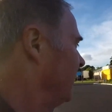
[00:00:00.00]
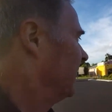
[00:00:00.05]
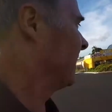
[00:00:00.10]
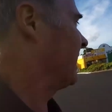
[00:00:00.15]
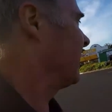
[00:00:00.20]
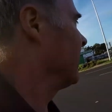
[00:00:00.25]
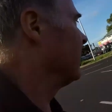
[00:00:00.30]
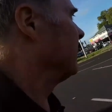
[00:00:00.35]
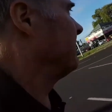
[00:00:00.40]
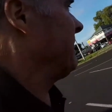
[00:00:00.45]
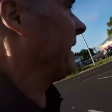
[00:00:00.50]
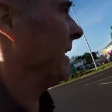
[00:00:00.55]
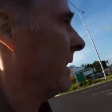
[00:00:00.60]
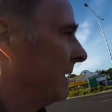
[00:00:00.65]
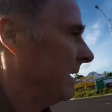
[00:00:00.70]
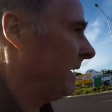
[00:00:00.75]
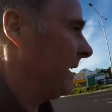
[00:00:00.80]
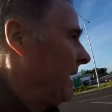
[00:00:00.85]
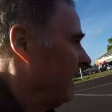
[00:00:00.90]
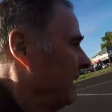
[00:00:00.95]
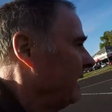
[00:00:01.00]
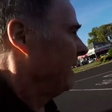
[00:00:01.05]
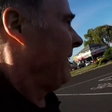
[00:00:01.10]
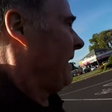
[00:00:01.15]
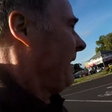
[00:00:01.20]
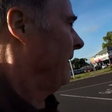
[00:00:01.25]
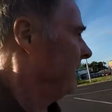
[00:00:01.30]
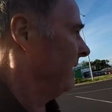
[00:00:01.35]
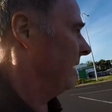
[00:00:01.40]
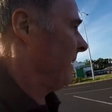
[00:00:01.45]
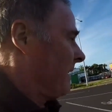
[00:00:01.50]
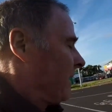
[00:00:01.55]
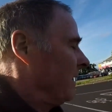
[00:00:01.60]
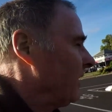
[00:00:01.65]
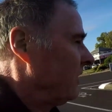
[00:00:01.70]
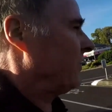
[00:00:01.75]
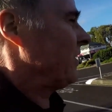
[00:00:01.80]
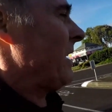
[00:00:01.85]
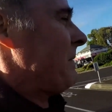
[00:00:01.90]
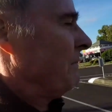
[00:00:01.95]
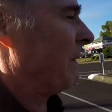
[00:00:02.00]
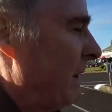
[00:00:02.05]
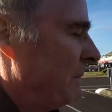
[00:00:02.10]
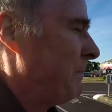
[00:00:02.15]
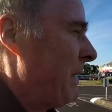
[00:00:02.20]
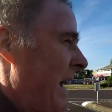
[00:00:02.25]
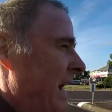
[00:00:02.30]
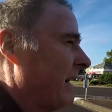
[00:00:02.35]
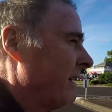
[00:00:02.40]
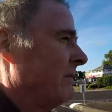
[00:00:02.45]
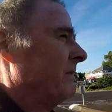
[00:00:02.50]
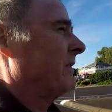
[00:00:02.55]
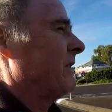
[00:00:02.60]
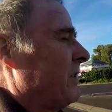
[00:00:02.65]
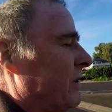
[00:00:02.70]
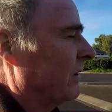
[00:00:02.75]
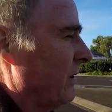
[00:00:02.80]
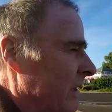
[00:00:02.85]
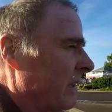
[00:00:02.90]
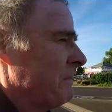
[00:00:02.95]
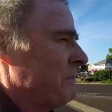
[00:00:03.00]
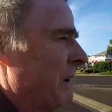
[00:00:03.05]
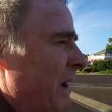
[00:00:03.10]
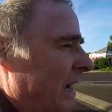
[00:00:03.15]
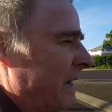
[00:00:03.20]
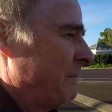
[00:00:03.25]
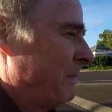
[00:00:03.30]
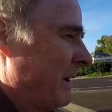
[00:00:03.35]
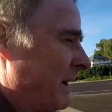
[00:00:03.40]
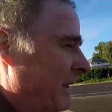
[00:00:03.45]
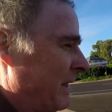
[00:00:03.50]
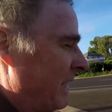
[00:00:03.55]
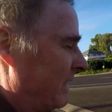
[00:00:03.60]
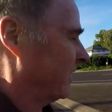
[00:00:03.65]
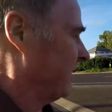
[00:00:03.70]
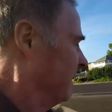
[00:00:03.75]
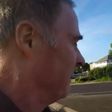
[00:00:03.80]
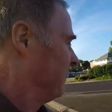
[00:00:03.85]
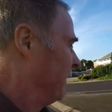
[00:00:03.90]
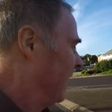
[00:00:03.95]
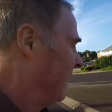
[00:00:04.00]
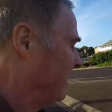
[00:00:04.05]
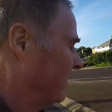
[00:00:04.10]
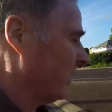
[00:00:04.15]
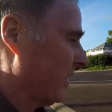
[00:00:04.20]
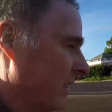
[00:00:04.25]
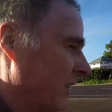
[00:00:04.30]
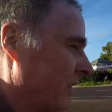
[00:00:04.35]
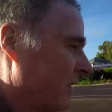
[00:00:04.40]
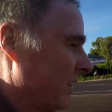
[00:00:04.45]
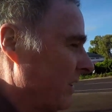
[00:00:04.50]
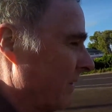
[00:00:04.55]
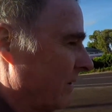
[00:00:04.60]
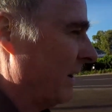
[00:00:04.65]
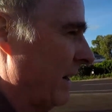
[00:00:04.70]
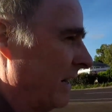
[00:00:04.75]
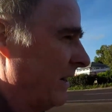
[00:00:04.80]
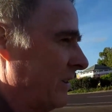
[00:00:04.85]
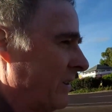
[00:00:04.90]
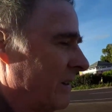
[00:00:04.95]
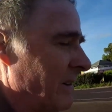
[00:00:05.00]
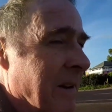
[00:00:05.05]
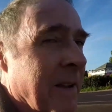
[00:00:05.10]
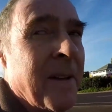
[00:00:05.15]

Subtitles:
they care about the jumbo pack of toilet paper. That's a major consideration.